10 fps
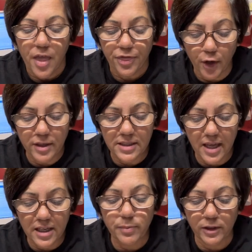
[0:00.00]

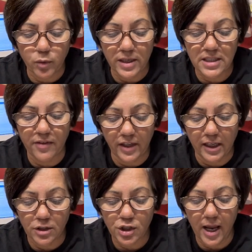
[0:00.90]
36 by 27
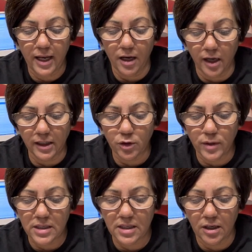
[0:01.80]
inch and
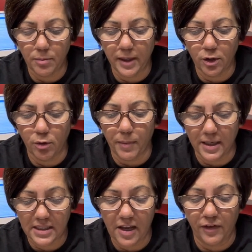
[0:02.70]
93 centimeter by
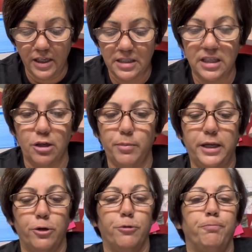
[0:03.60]
70
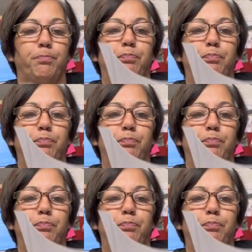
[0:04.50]
centimeter.